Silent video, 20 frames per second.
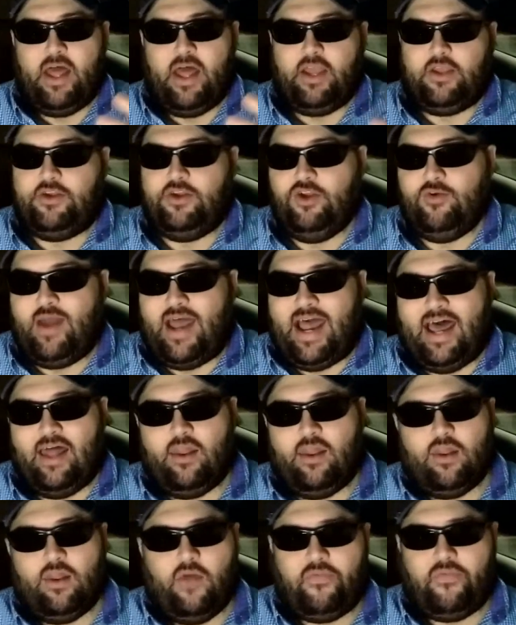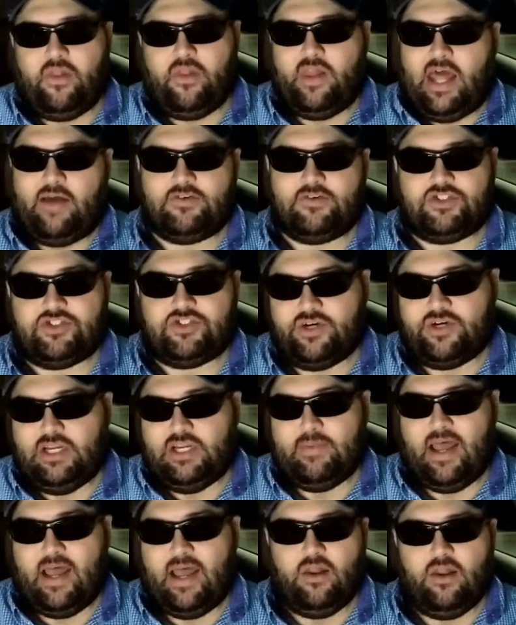like you, I love the live
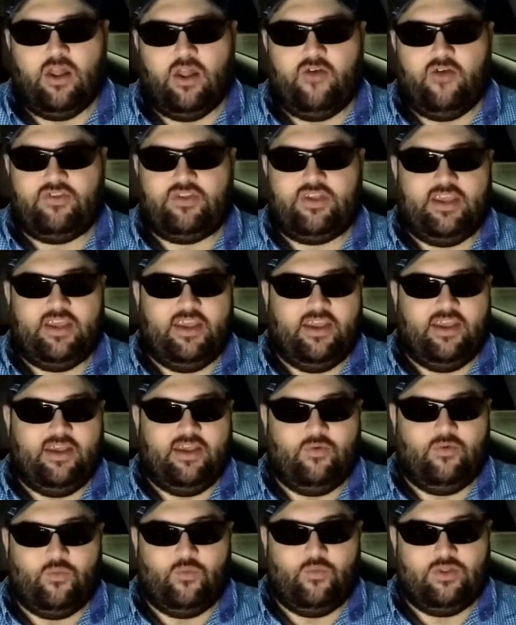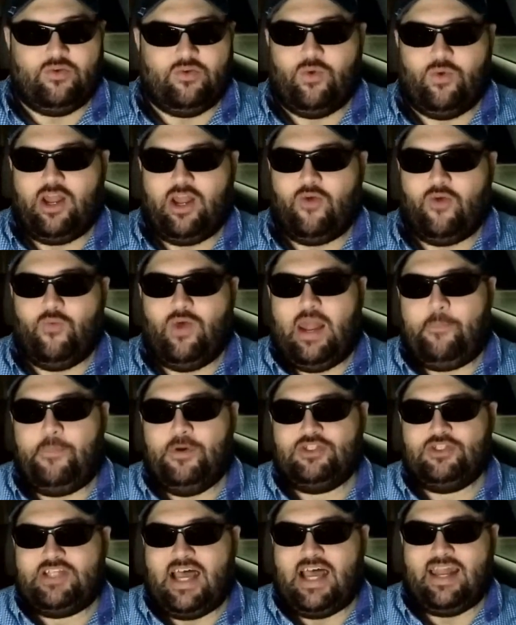stream. I love to, when I, when I
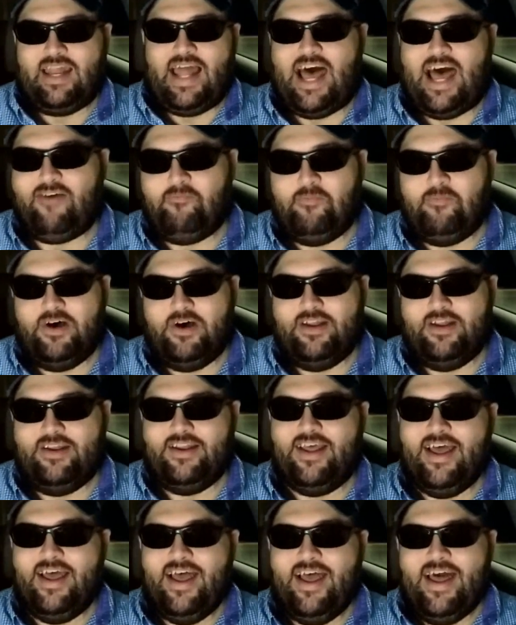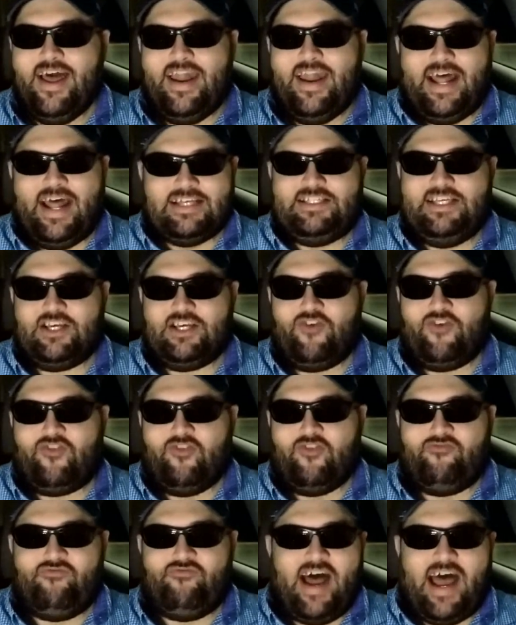push that live button and I see it go
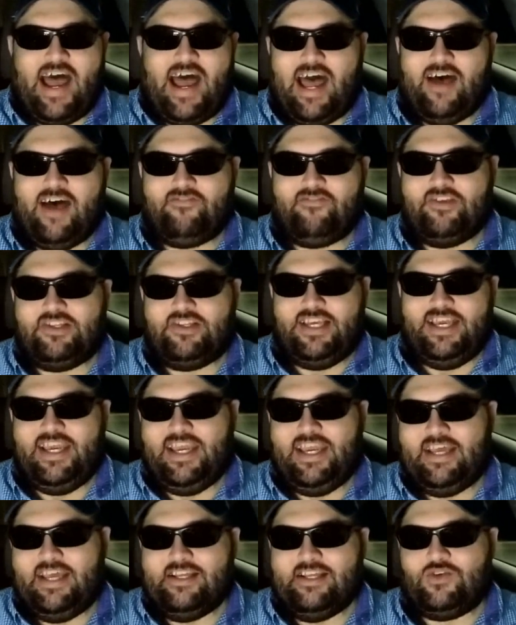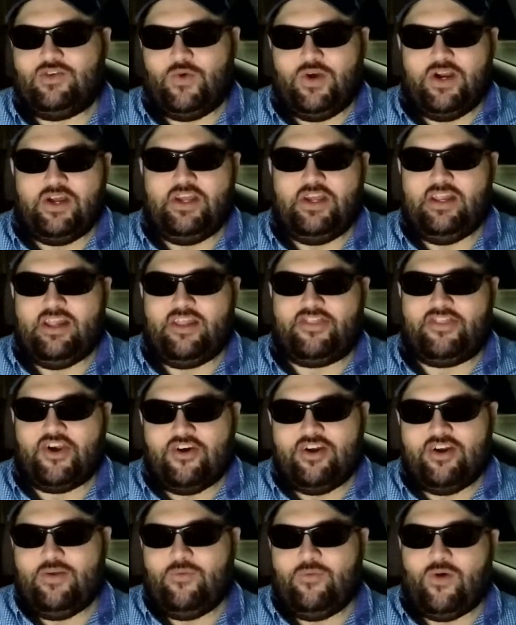from five to 10 to 20 to
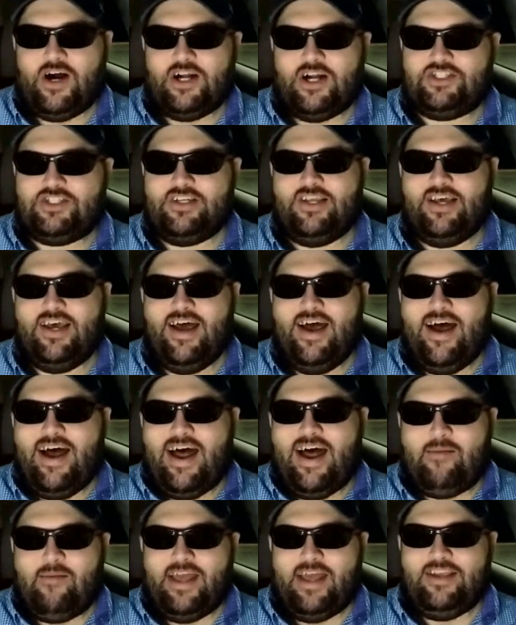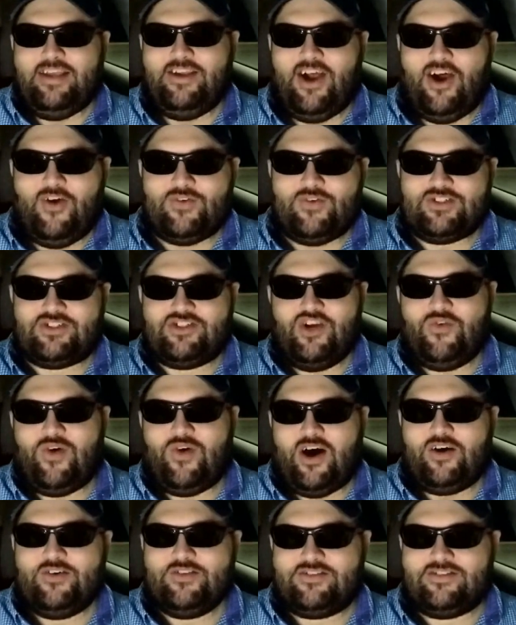30 watching, I'm like, y'all were so
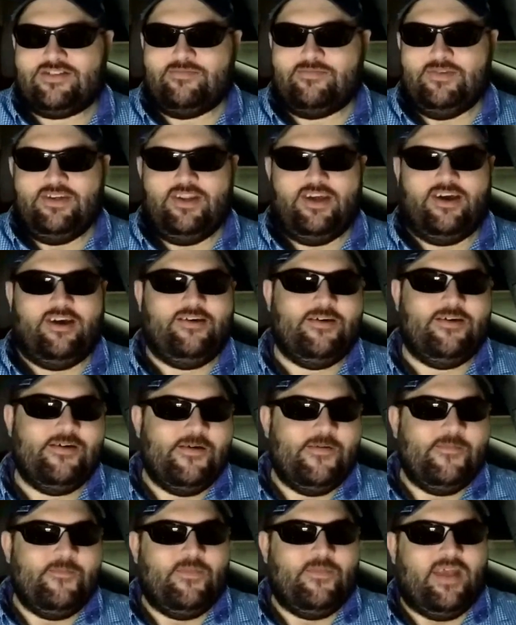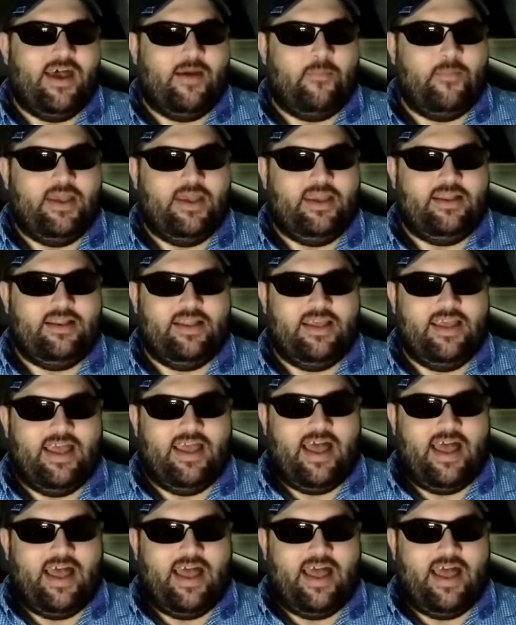awesome, you know? I mean,